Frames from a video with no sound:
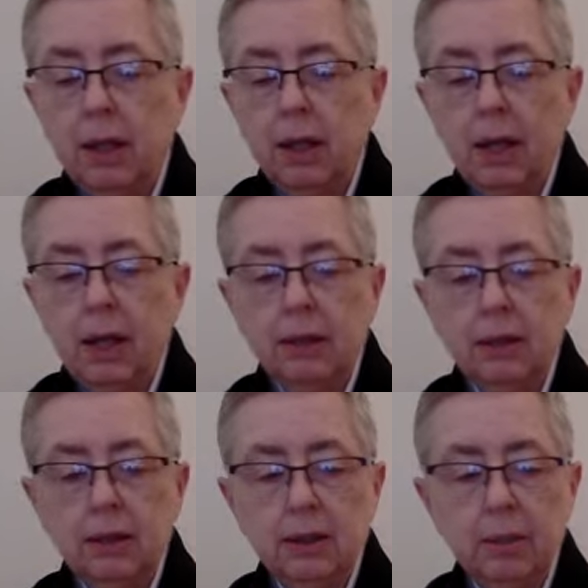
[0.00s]

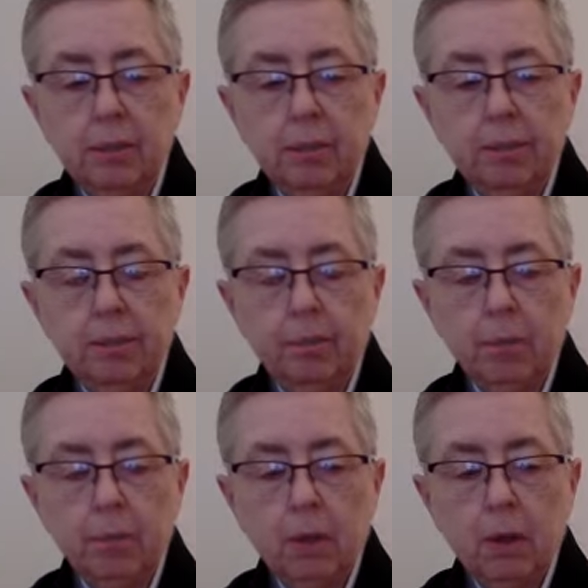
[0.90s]
And I'm
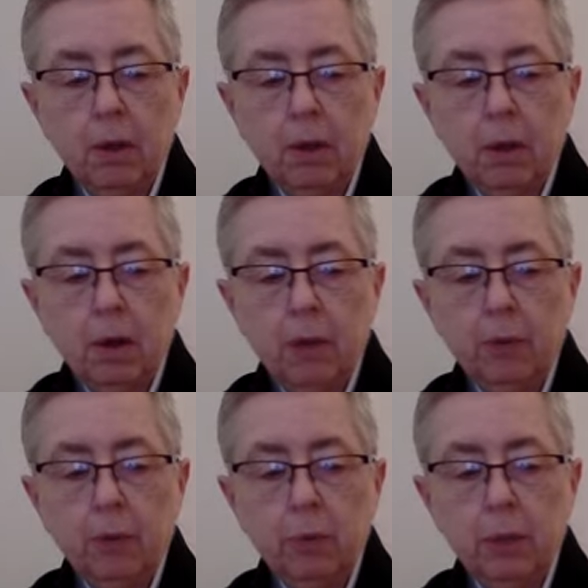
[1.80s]

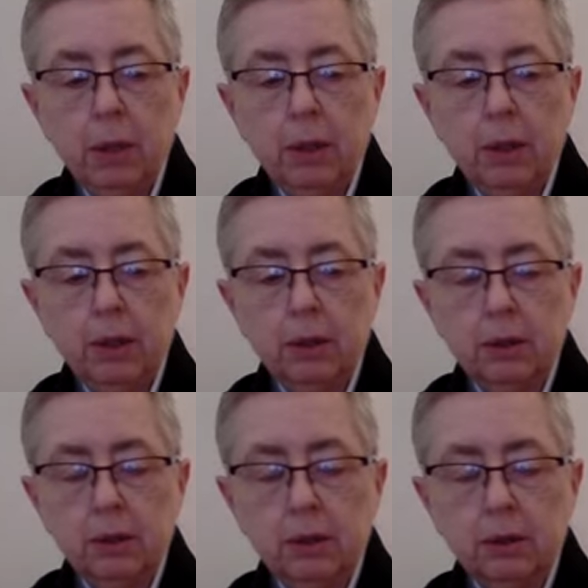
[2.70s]
reminded
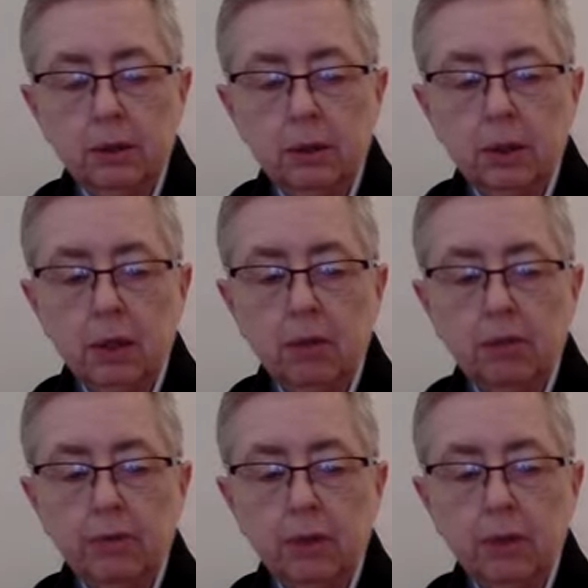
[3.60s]
of